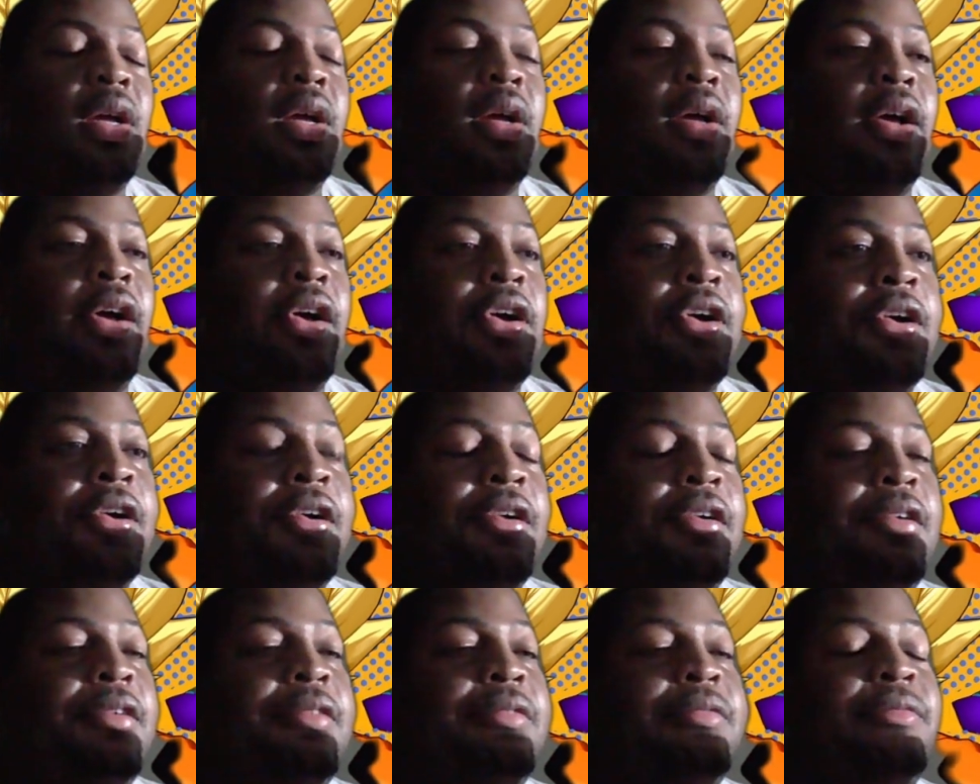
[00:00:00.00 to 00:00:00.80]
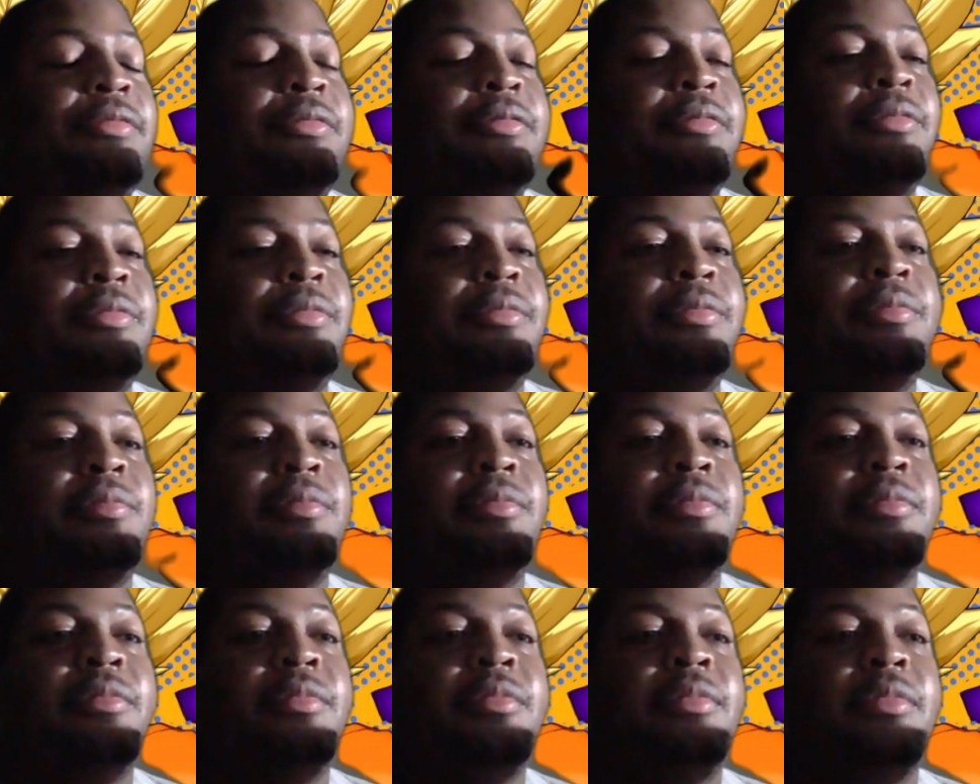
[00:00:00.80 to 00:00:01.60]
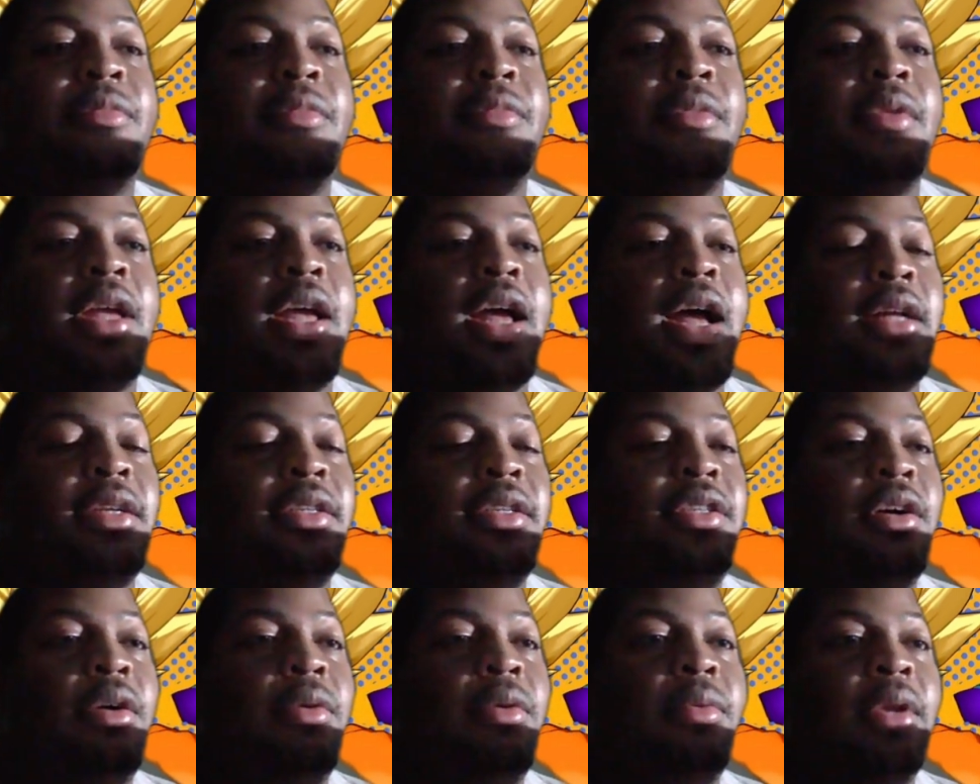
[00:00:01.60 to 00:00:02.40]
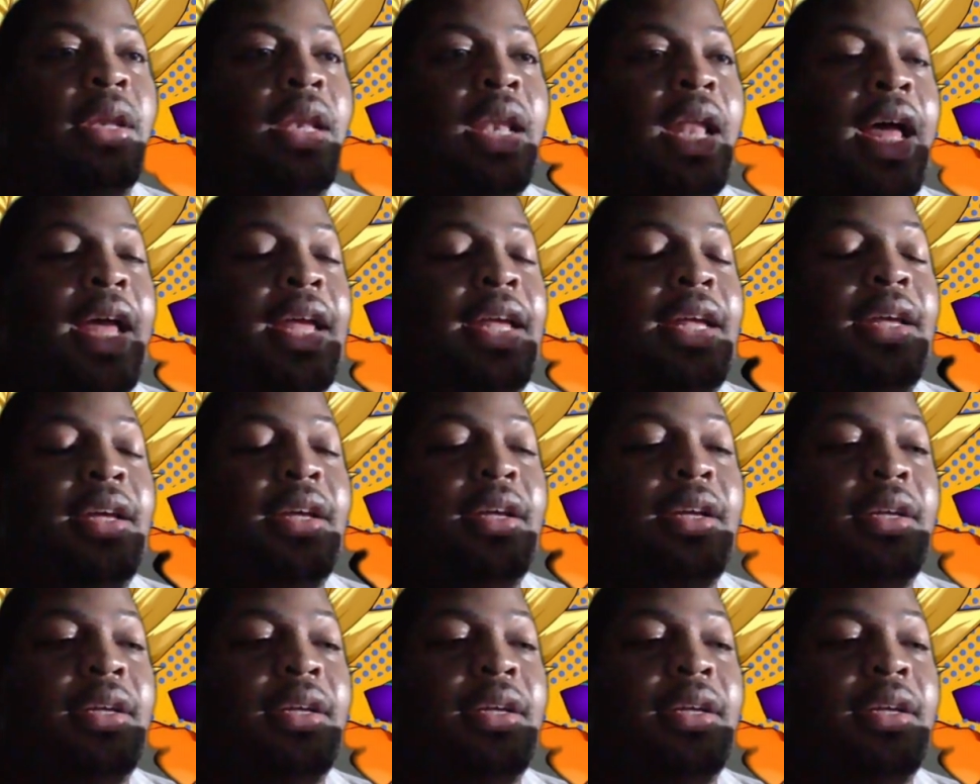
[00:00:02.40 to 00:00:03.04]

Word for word: Uh, I don't like